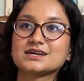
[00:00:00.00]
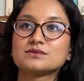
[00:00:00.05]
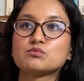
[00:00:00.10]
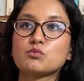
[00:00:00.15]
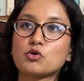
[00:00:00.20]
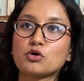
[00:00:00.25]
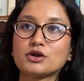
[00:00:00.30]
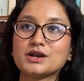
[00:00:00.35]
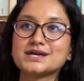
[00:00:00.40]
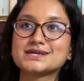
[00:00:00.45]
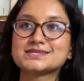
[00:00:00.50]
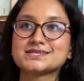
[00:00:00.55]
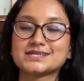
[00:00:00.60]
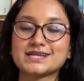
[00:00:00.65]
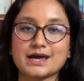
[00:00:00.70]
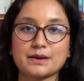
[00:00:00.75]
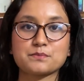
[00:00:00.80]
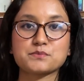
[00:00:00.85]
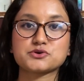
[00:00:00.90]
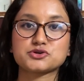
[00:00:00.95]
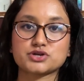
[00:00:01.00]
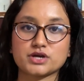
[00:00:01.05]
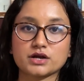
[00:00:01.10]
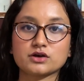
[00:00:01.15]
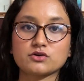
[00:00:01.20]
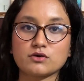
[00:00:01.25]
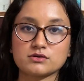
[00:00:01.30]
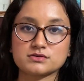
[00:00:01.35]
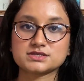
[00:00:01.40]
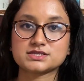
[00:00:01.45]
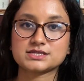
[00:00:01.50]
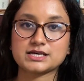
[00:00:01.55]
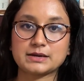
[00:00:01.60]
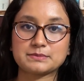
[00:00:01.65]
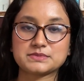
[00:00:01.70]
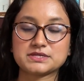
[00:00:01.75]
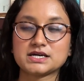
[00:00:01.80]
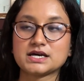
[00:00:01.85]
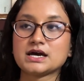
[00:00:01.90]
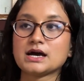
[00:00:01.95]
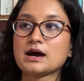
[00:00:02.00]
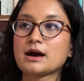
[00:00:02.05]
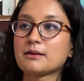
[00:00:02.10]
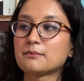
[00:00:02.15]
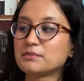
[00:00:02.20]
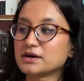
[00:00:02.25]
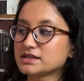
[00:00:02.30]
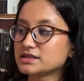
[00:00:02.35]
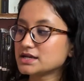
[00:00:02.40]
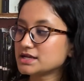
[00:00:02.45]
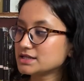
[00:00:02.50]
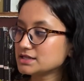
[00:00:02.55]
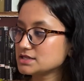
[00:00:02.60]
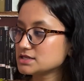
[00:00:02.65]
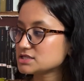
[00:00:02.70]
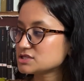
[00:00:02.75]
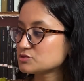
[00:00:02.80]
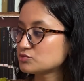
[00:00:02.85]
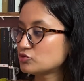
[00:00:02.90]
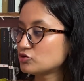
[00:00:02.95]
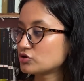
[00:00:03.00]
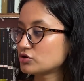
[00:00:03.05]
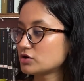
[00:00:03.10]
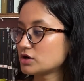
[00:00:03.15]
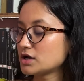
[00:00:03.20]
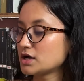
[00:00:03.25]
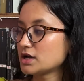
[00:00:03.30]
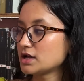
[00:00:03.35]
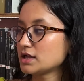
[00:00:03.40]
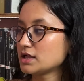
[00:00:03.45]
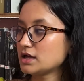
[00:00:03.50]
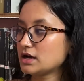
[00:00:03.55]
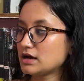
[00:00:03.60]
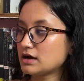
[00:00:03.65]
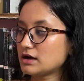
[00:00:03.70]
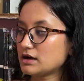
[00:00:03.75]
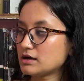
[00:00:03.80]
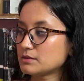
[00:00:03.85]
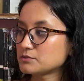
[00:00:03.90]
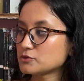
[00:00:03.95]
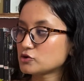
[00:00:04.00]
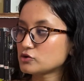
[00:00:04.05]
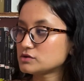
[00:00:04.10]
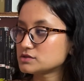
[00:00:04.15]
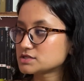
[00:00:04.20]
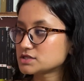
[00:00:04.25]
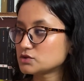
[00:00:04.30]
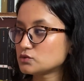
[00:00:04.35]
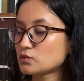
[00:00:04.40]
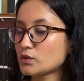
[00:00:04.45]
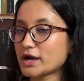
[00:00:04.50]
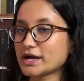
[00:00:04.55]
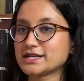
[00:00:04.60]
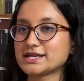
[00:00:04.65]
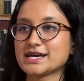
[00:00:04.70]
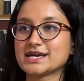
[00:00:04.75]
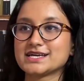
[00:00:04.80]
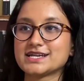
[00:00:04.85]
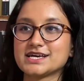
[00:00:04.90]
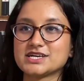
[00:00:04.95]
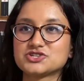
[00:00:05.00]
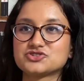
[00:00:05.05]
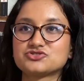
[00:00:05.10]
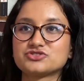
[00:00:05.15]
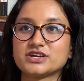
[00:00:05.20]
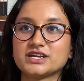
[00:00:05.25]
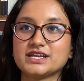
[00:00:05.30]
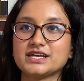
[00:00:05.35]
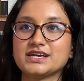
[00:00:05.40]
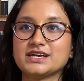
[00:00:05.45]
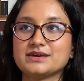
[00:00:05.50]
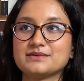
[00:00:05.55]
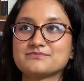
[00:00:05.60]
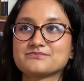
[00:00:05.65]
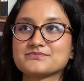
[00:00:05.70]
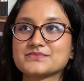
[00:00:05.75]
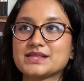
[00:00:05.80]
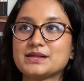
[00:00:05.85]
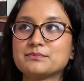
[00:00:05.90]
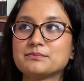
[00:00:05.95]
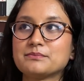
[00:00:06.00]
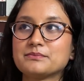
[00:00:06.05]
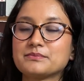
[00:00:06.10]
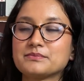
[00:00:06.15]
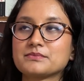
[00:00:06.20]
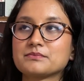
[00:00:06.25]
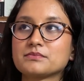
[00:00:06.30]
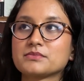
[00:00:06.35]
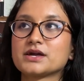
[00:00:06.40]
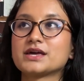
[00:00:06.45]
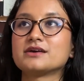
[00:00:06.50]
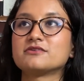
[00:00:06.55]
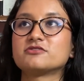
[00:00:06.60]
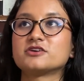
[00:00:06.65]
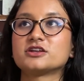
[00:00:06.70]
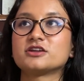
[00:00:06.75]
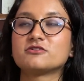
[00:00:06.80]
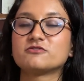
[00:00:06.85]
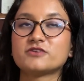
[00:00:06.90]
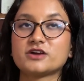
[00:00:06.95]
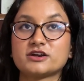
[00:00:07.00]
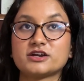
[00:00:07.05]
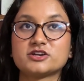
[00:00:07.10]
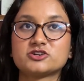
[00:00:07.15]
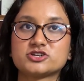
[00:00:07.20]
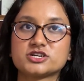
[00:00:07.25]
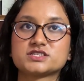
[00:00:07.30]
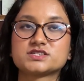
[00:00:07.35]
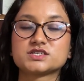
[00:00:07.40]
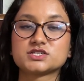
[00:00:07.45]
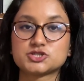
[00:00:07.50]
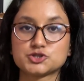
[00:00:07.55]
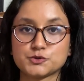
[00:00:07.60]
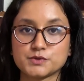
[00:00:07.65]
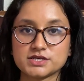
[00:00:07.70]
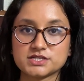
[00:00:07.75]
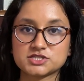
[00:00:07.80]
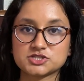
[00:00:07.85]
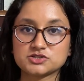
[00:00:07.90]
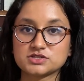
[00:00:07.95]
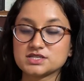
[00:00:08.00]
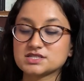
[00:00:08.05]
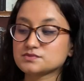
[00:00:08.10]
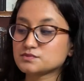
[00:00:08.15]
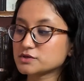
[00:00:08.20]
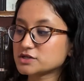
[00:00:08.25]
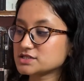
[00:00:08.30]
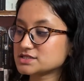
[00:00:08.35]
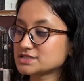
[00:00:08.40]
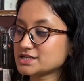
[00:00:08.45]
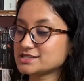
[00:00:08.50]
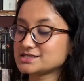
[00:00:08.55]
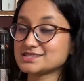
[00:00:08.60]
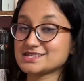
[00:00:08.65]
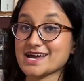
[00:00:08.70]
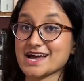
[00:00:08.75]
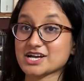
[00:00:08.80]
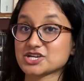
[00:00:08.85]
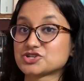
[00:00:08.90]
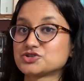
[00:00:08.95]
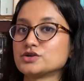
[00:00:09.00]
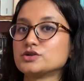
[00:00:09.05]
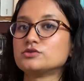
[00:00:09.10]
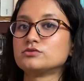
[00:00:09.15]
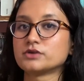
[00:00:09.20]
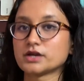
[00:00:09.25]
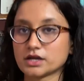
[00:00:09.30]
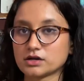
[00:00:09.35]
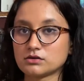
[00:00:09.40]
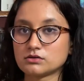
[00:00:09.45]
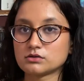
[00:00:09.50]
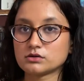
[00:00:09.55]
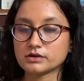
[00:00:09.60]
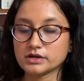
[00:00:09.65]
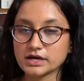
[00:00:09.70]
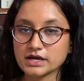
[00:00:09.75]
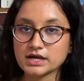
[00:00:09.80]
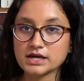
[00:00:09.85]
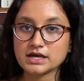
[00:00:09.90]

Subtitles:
more or less an abstract concept. But in this book, Colson Whitehead has really given a very interesting twist to this, because there is an actual railroad,